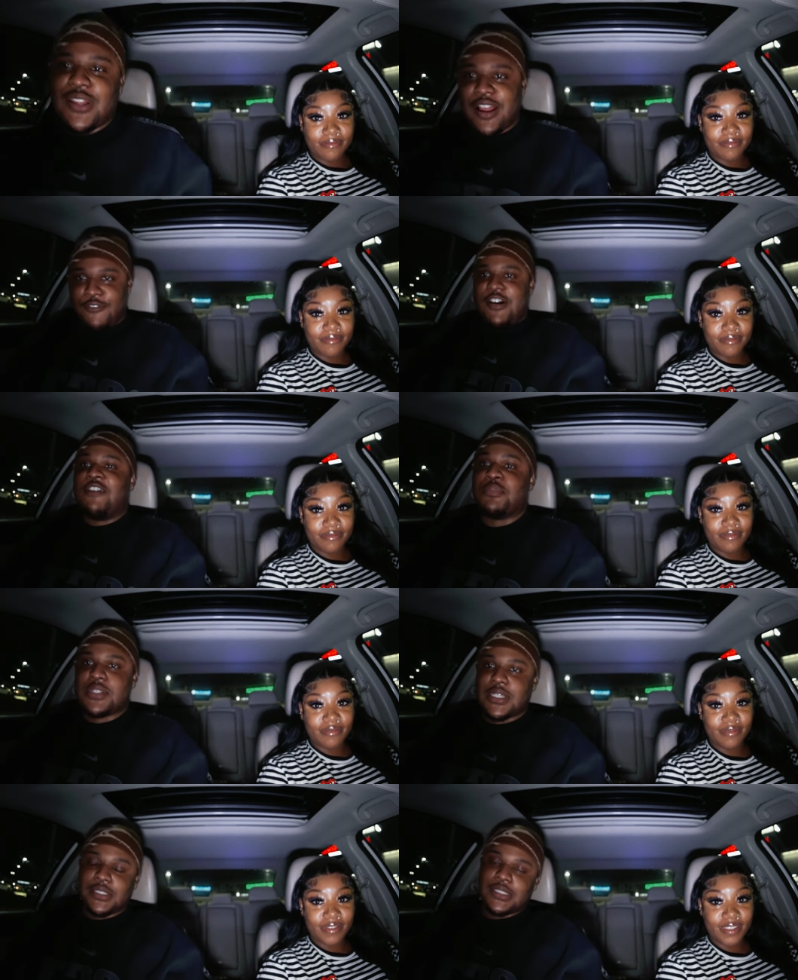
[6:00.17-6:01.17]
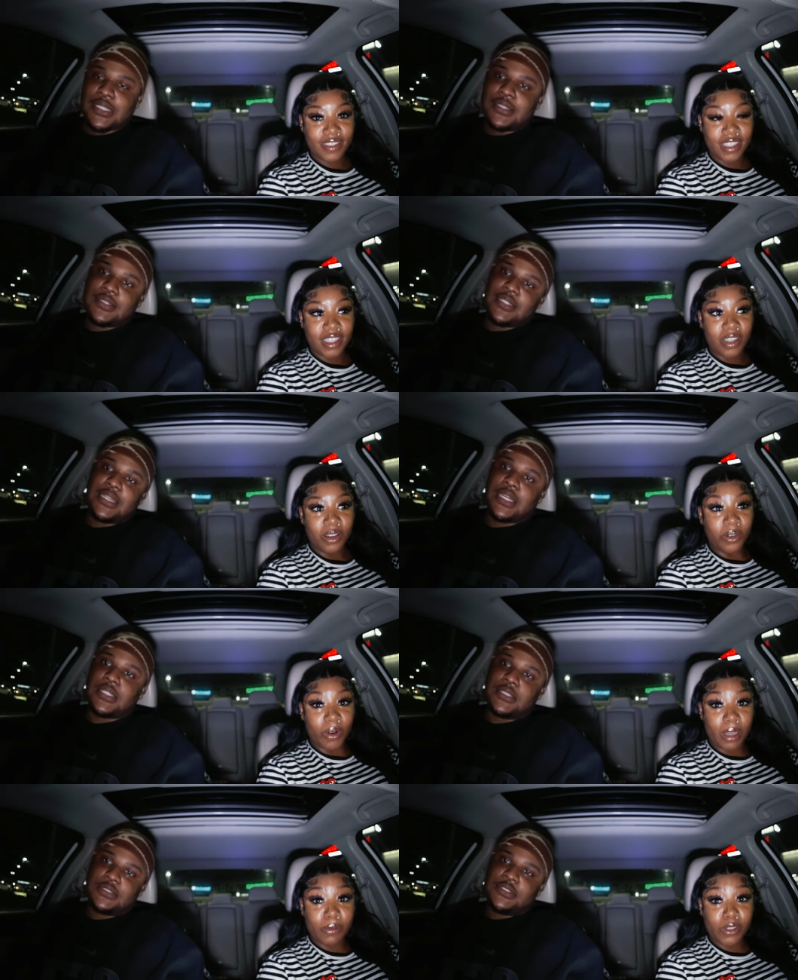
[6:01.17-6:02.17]
Speaker 1: all like five percent.
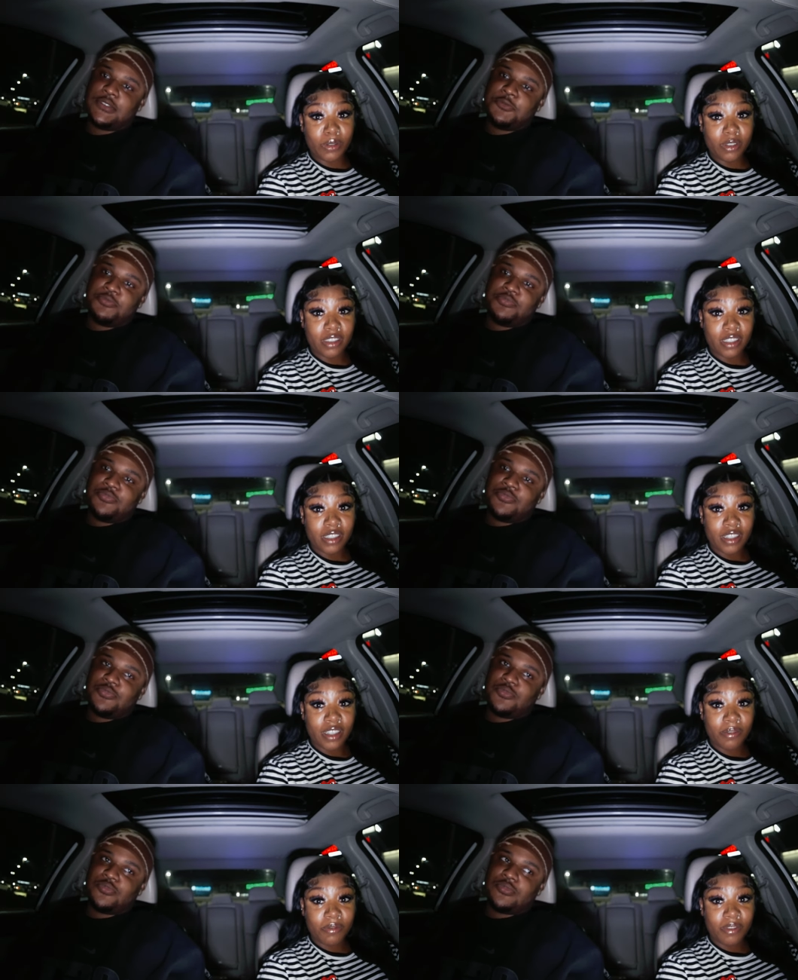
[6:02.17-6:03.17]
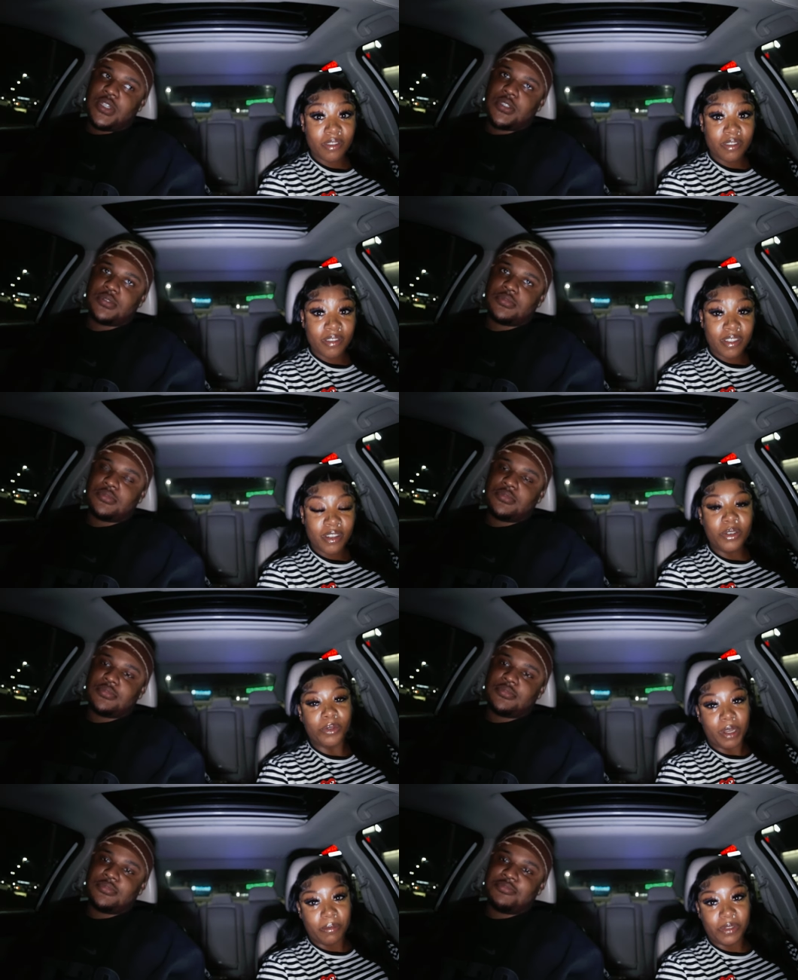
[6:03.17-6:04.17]
Grape
Speaker 2: juice. Yeah.
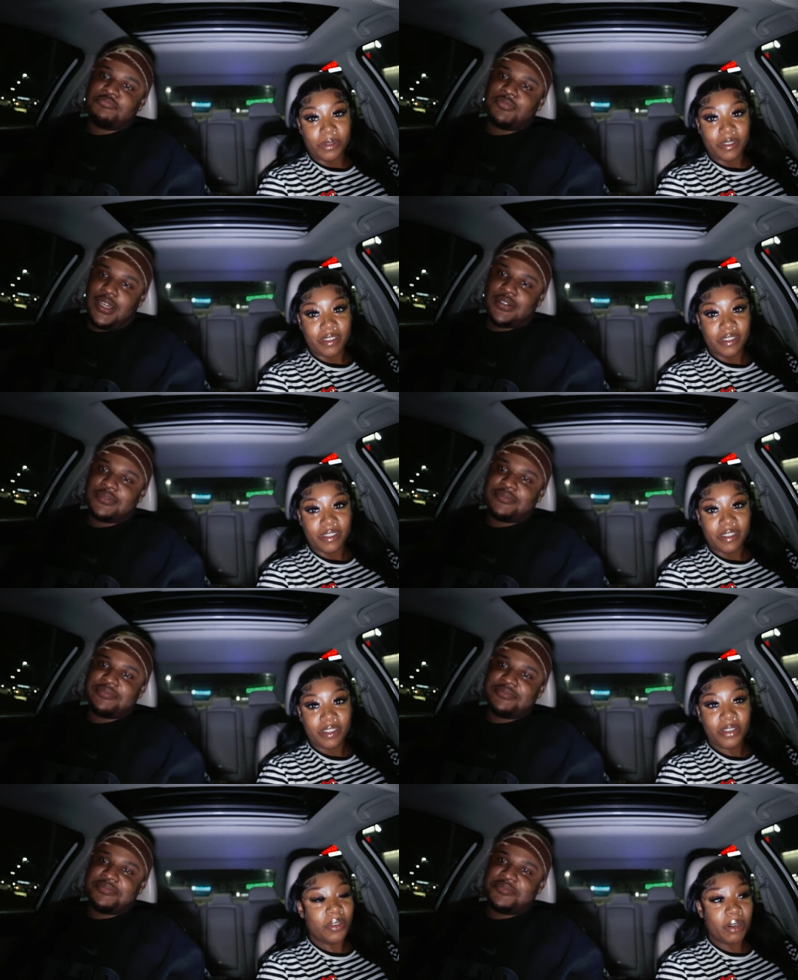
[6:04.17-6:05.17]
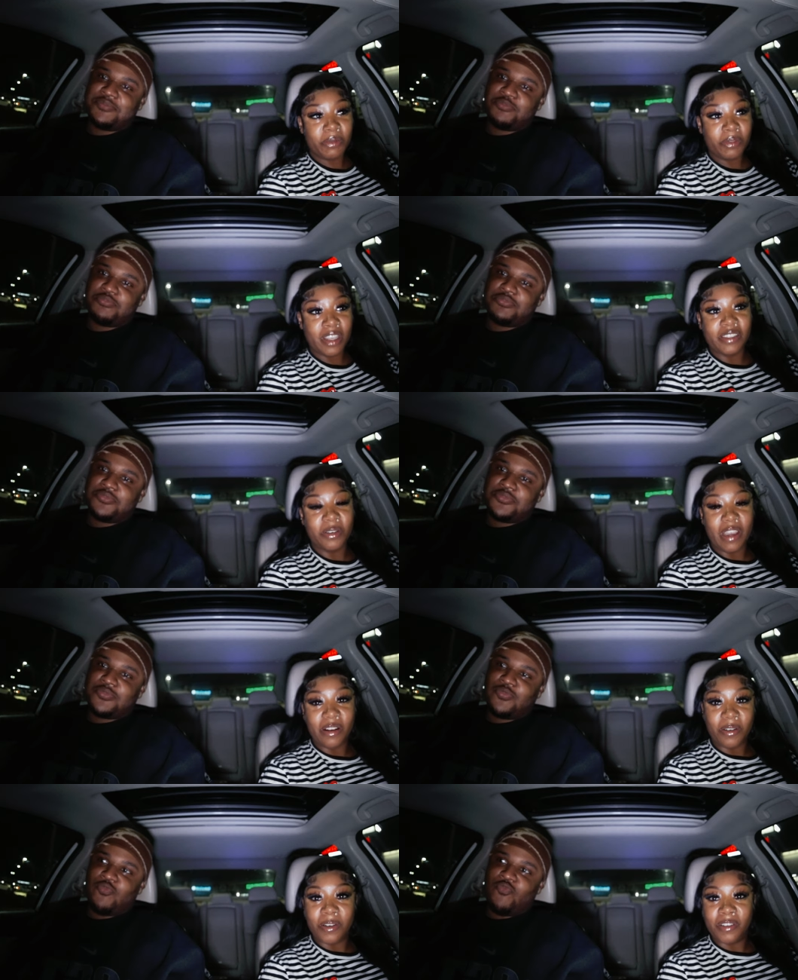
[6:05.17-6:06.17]
Grape juice. Yeah. Grape juice has no
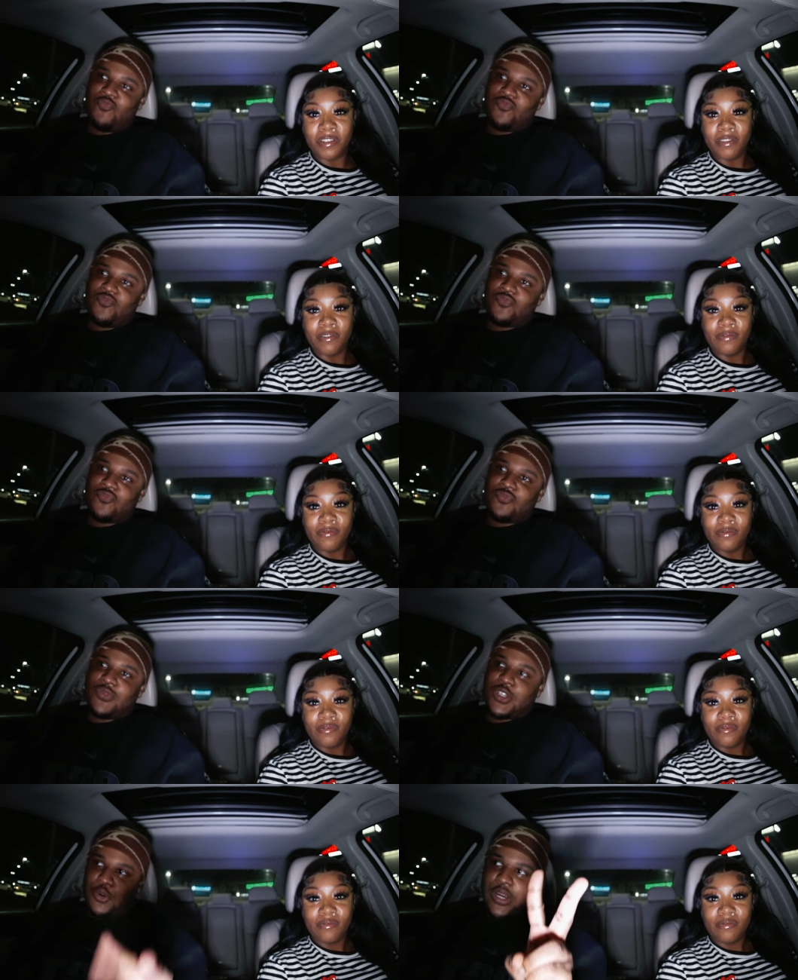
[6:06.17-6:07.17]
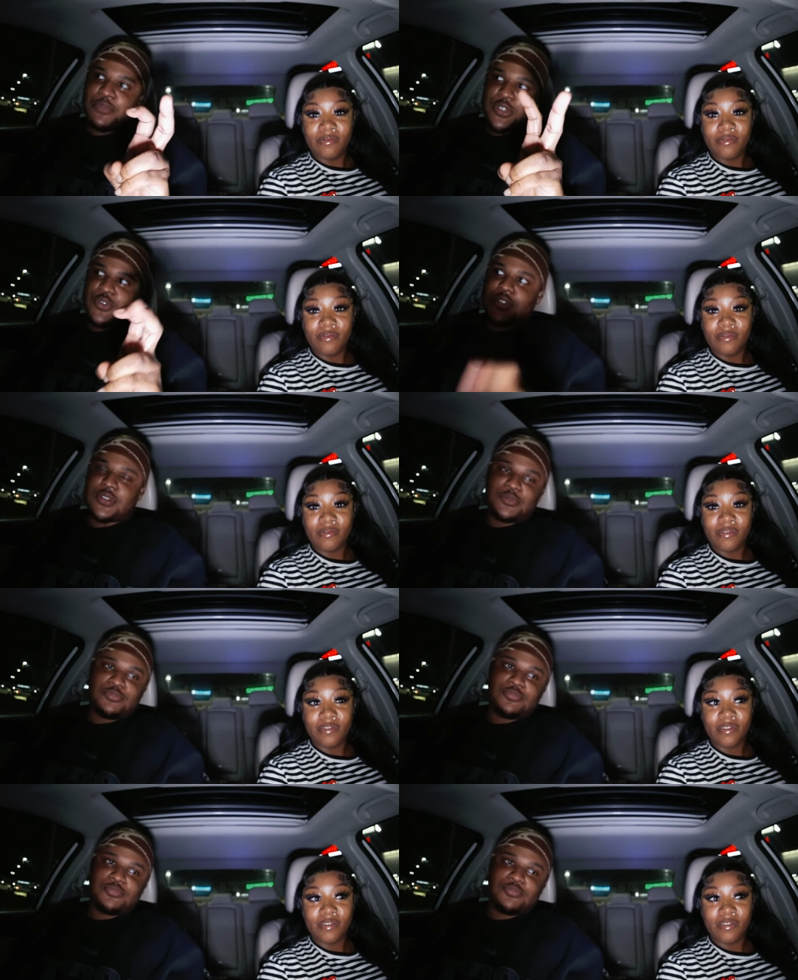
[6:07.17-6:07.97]
alcohol.
Speaker 1: Grape juice.